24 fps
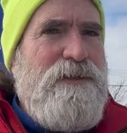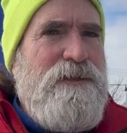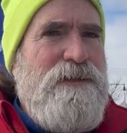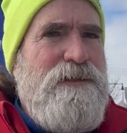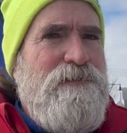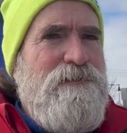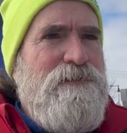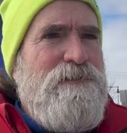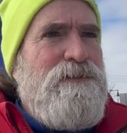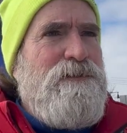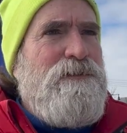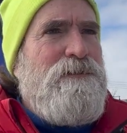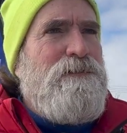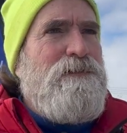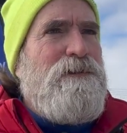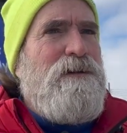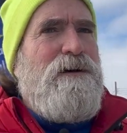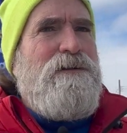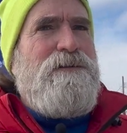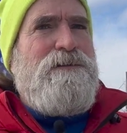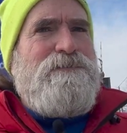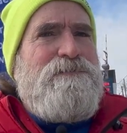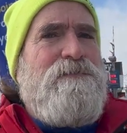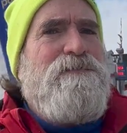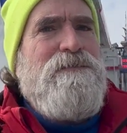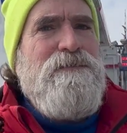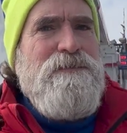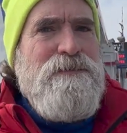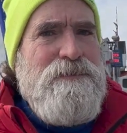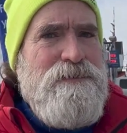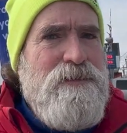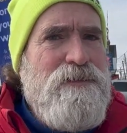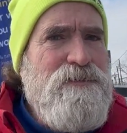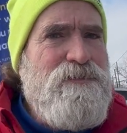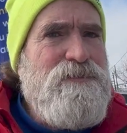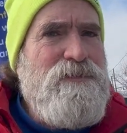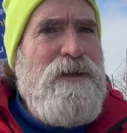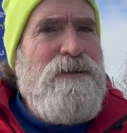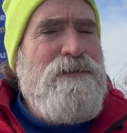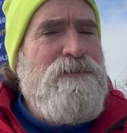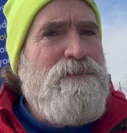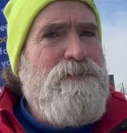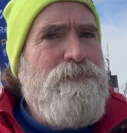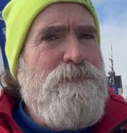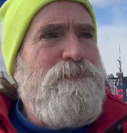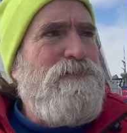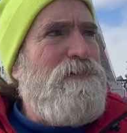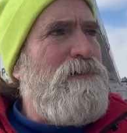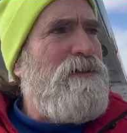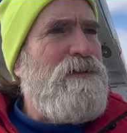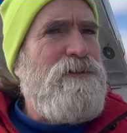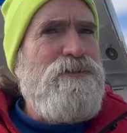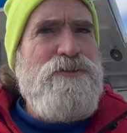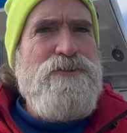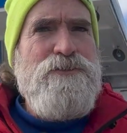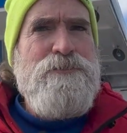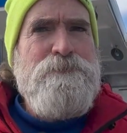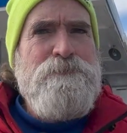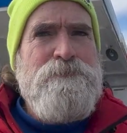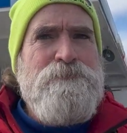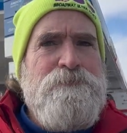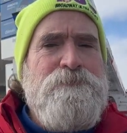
Here on this side of the bridge,